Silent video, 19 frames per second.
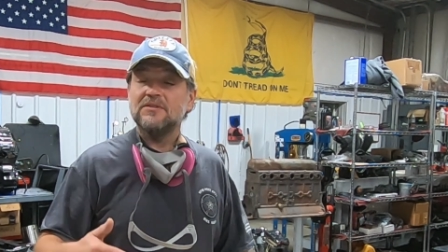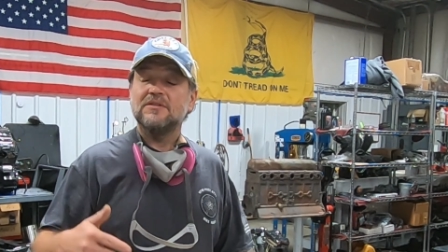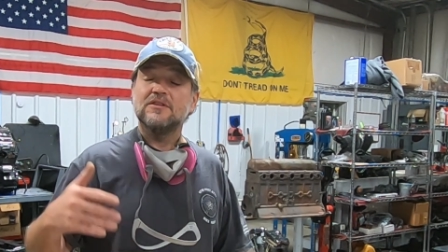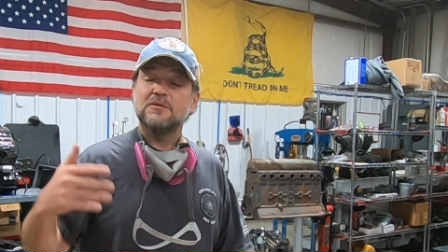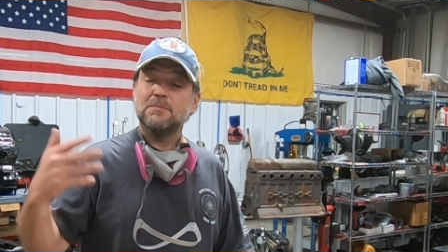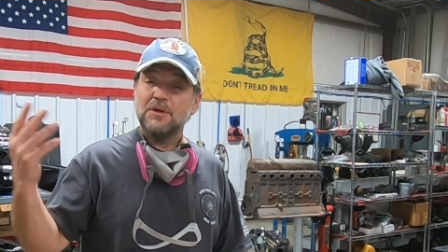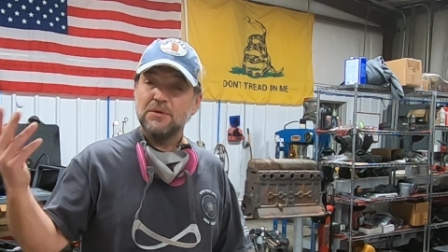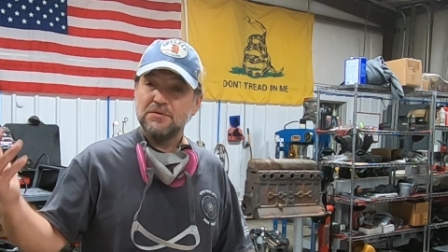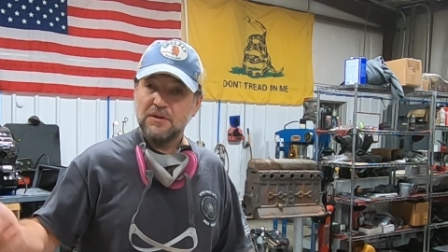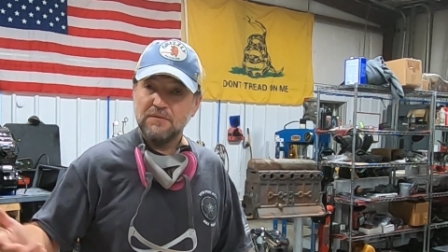
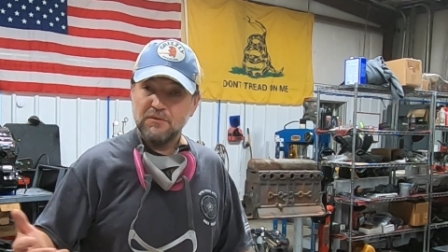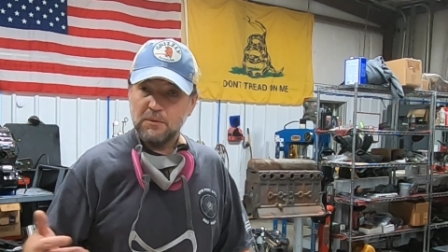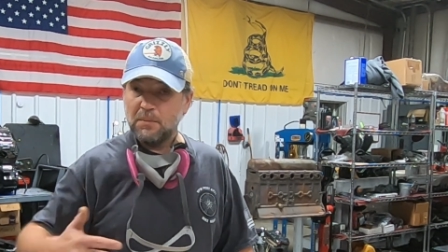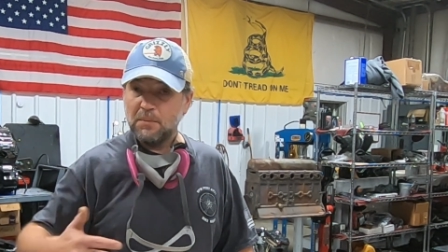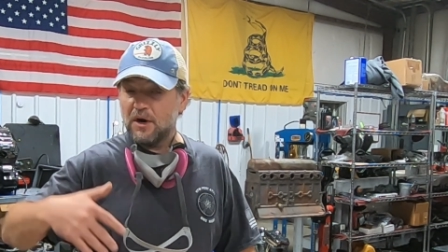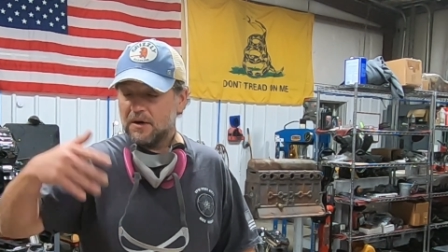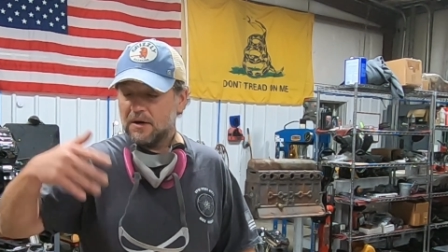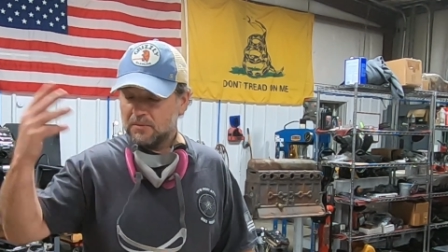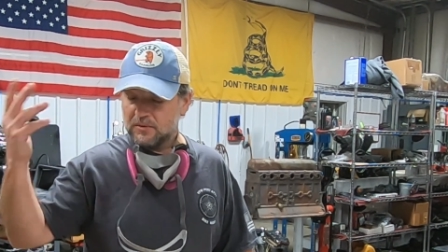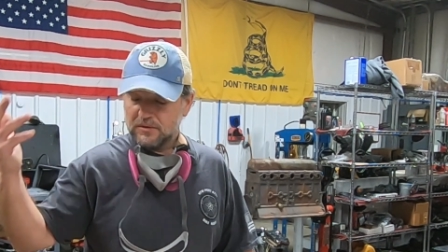dispose of it
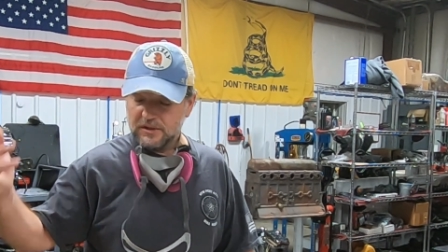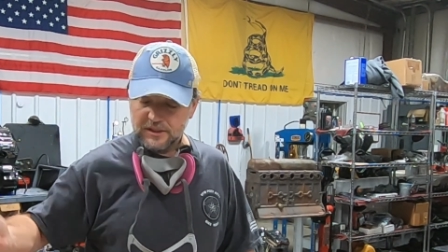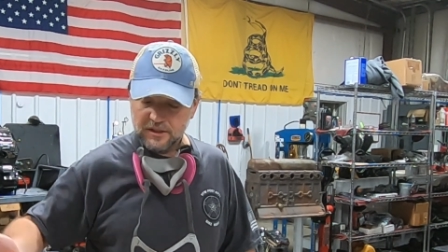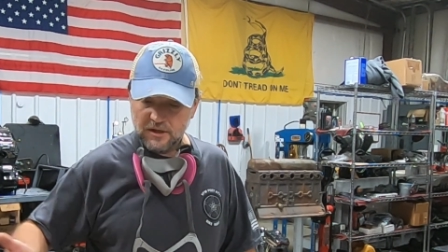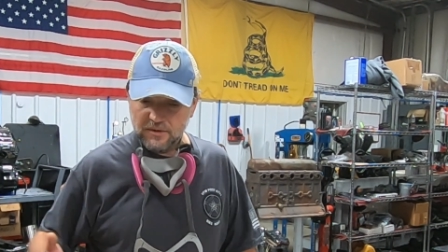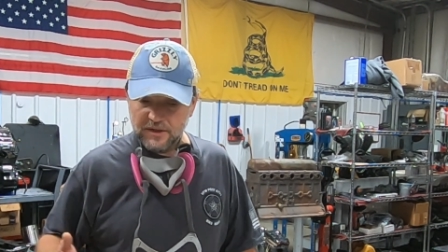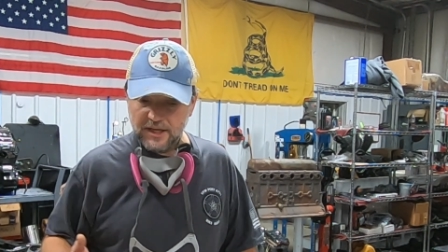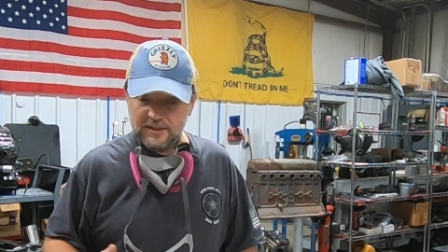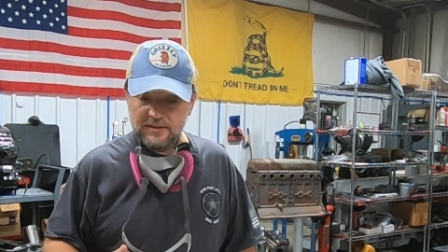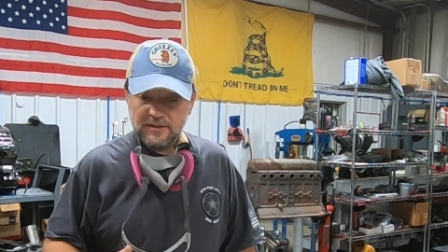properly,
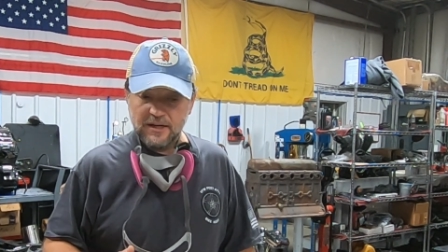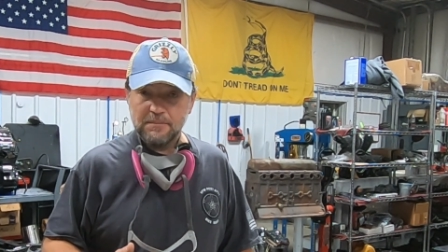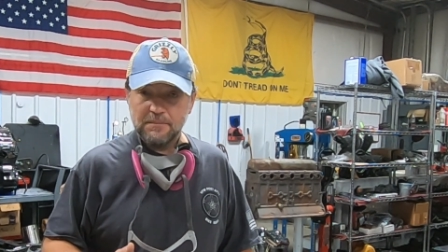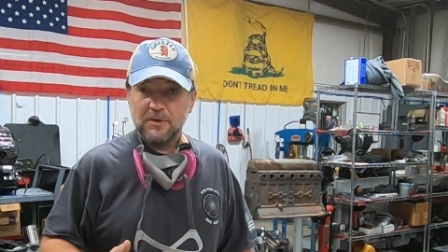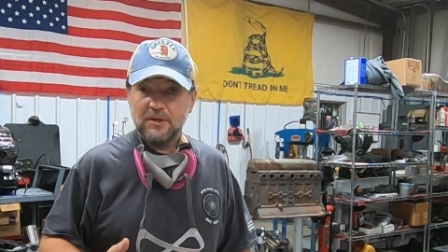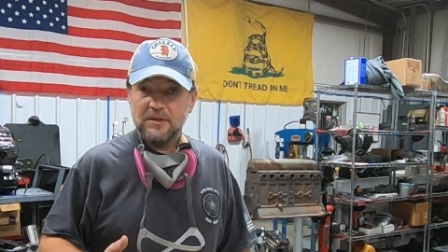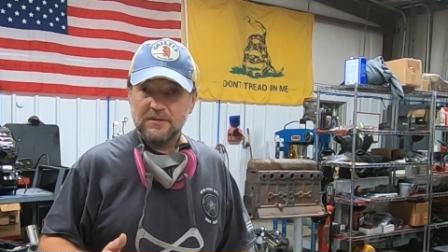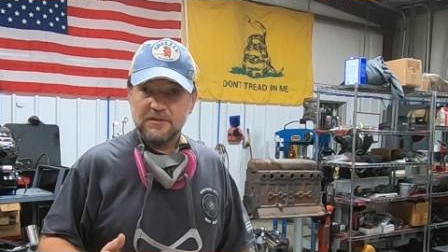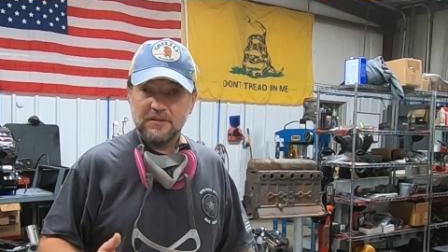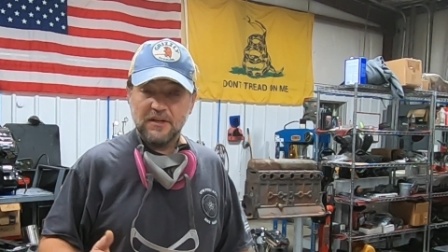all that type of
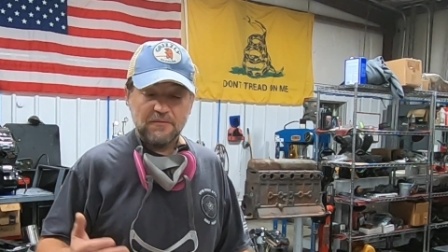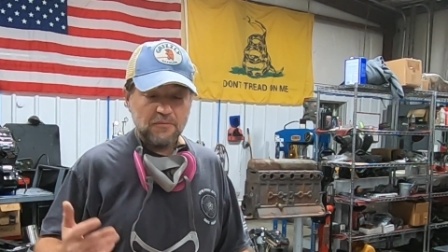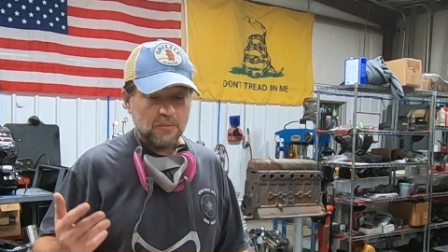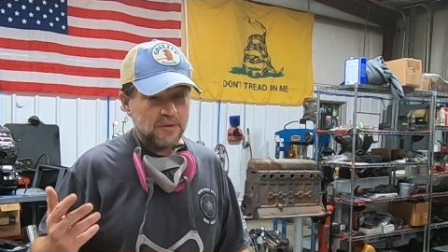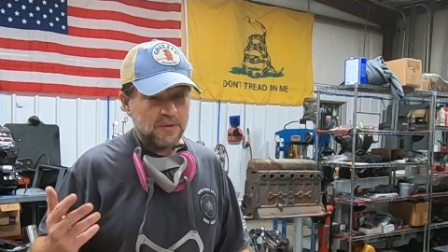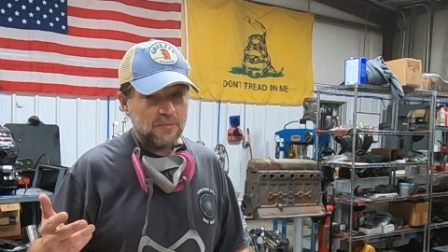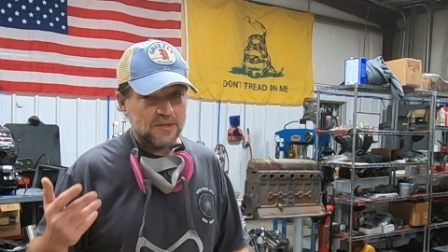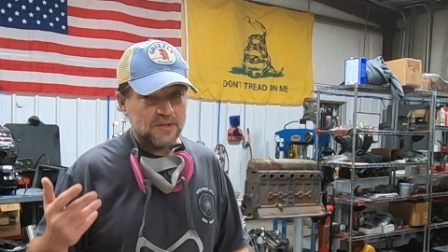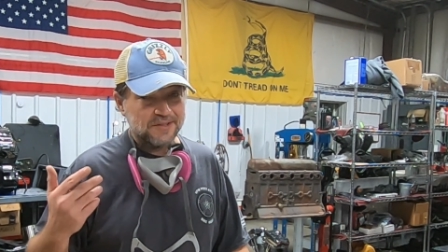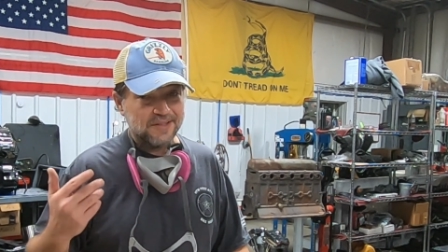good stuff.
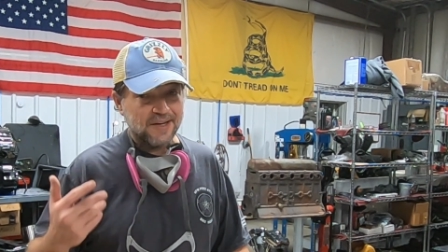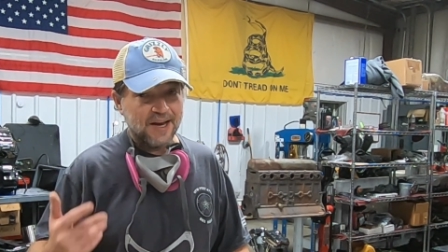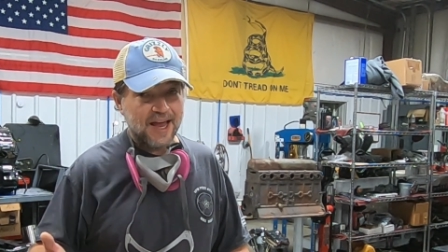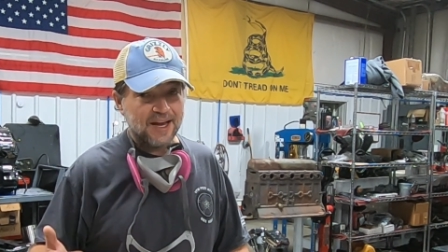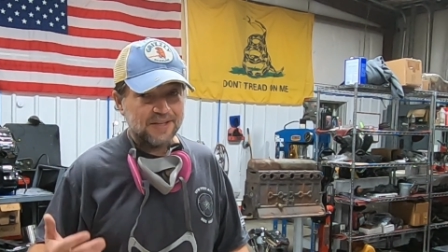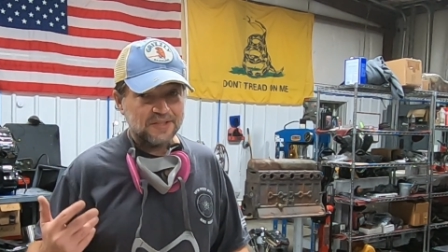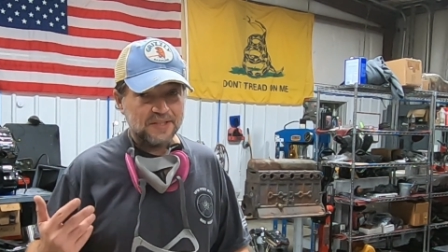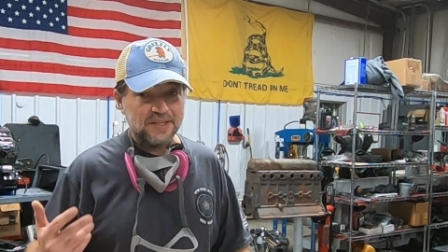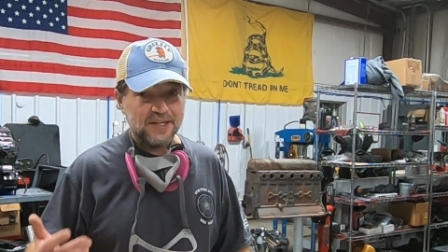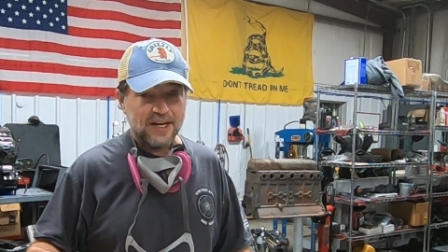Remember, it's
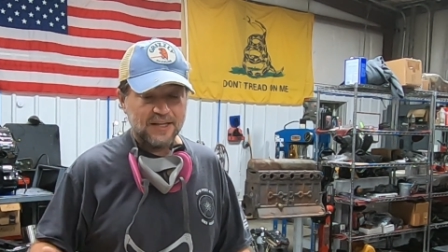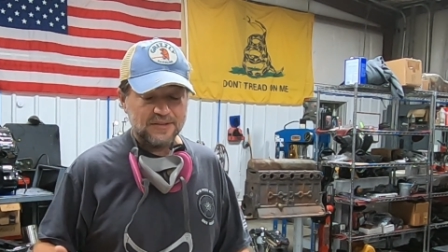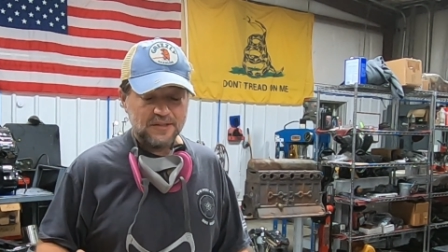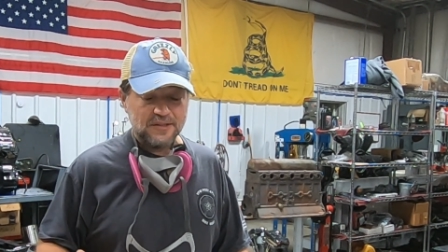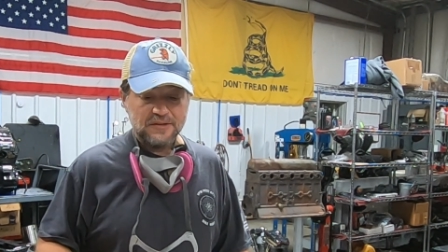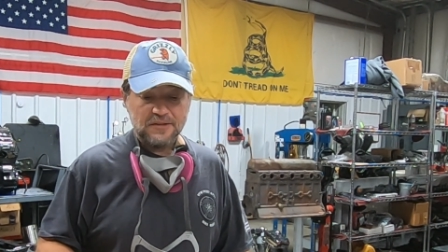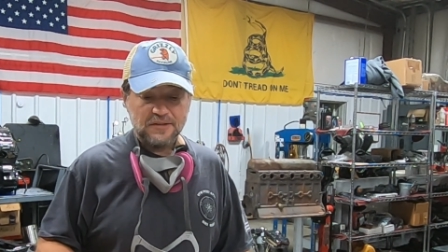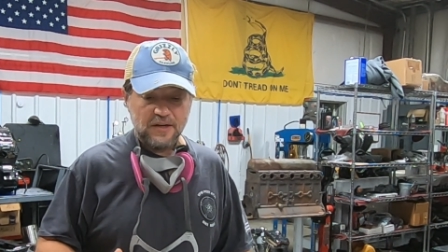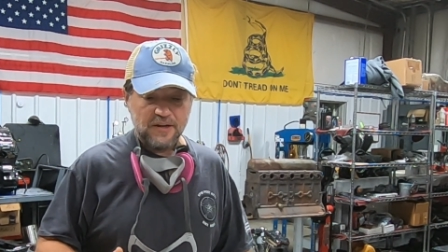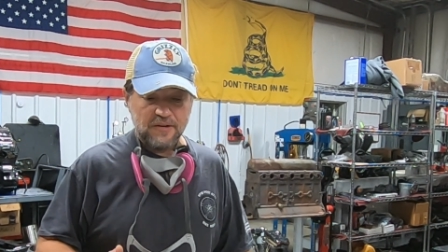nasty, nasty
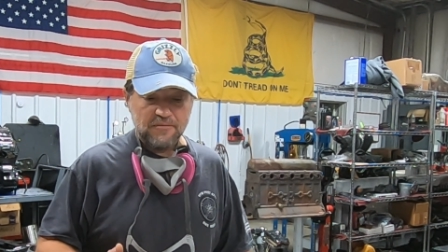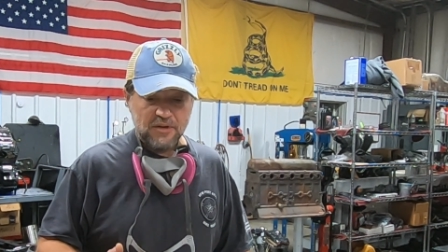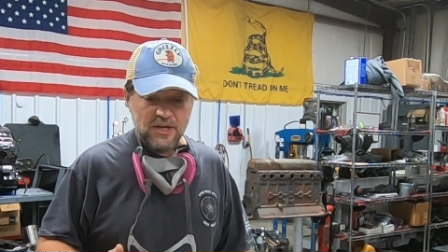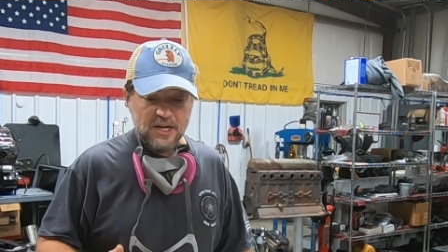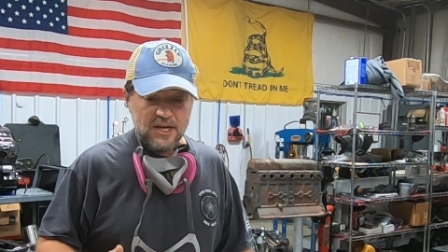stuff.